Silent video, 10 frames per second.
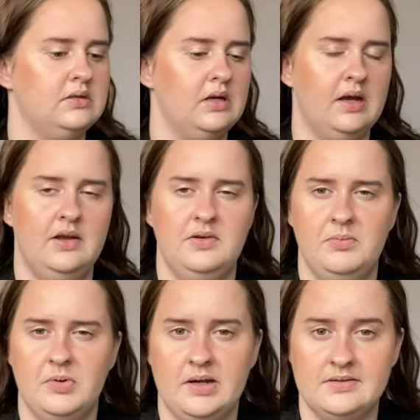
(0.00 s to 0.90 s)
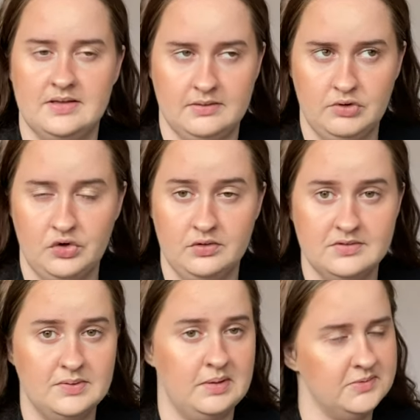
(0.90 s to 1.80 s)
I could have pronounced that wrong,
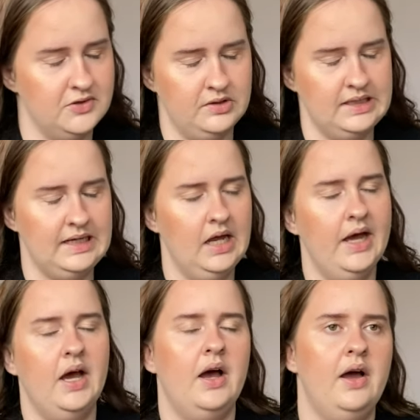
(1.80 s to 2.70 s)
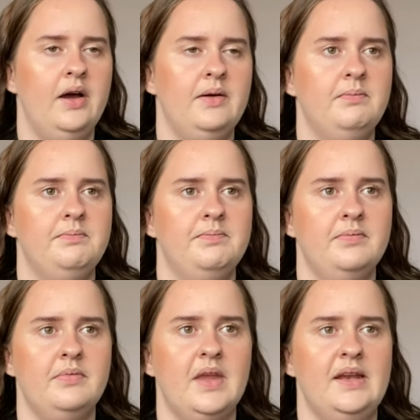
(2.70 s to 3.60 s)
so I'm sorry um,
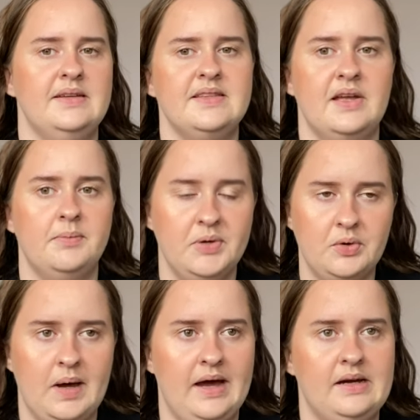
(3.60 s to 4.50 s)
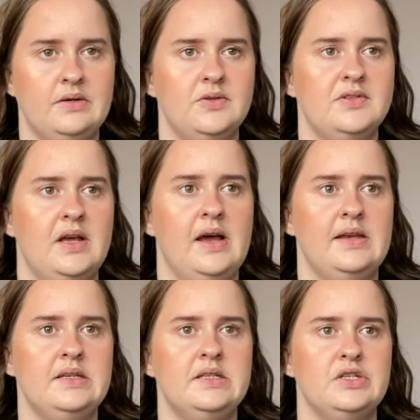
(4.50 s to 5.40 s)
and it's like a book warehouse
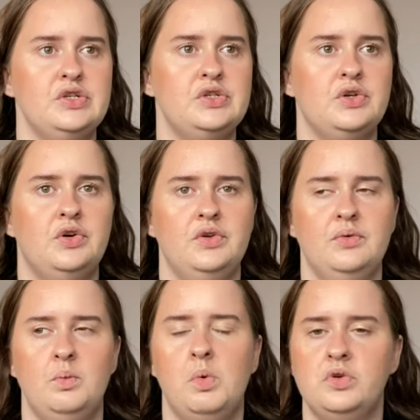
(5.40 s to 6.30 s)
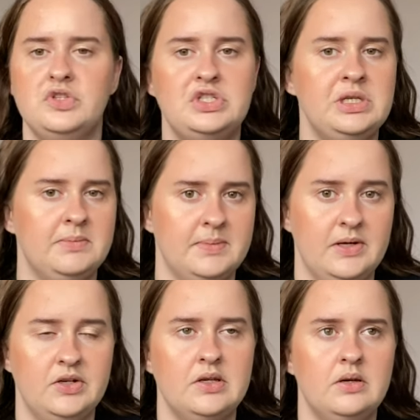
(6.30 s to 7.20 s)
and on one to two
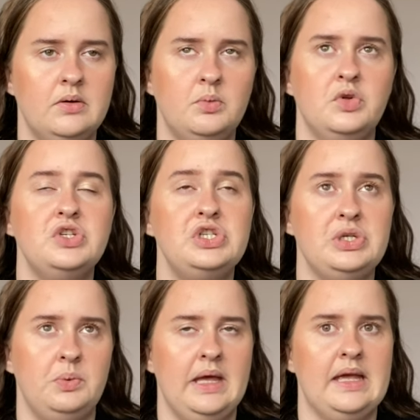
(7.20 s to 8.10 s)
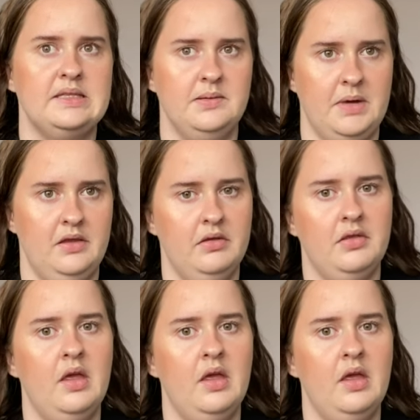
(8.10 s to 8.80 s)
but one to two weekends a month